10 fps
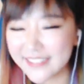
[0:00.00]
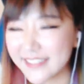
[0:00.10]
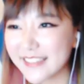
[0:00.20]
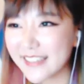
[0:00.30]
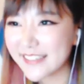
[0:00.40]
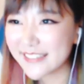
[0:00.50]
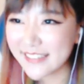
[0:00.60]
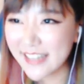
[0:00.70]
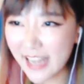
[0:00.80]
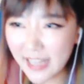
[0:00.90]
Like
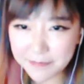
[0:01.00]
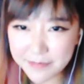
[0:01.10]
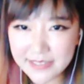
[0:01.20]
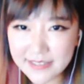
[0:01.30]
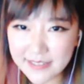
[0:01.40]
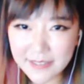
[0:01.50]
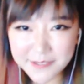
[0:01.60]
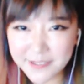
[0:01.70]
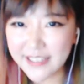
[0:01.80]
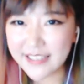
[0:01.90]
I beat
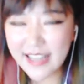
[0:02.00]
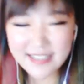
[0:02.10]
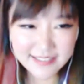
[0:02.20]
someone, and